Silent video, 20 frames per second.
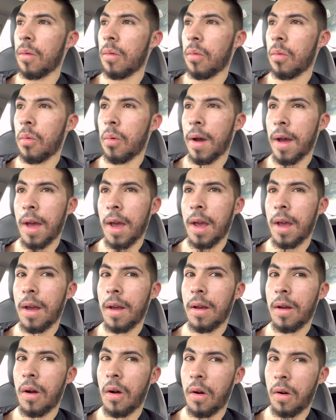way
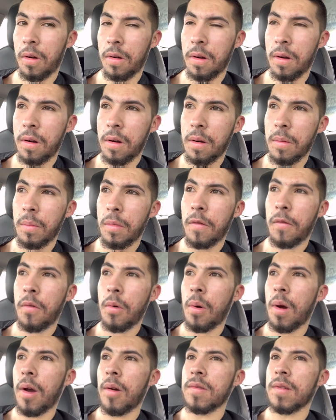harder.
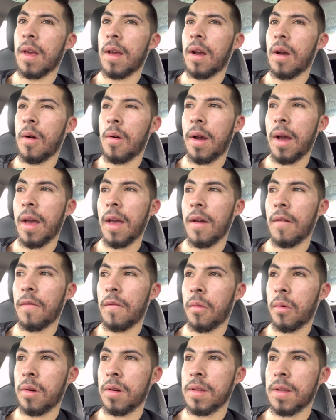Before I was like, okay, I have
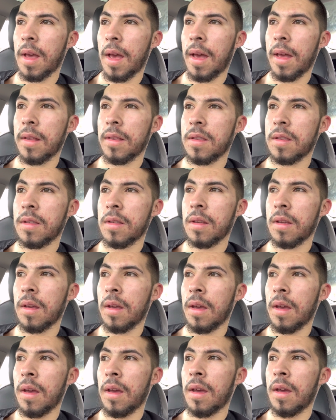4 sets.
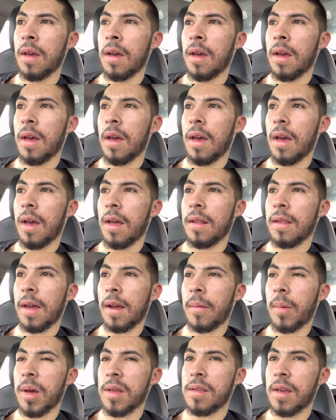And
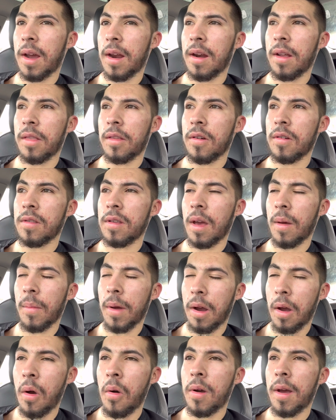like my second and third set, I'm
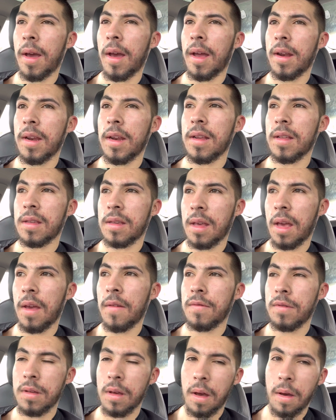like, okay, I need to
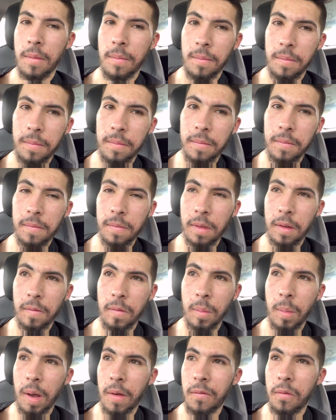save some for
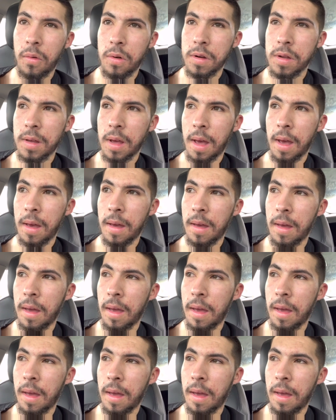my fourth set.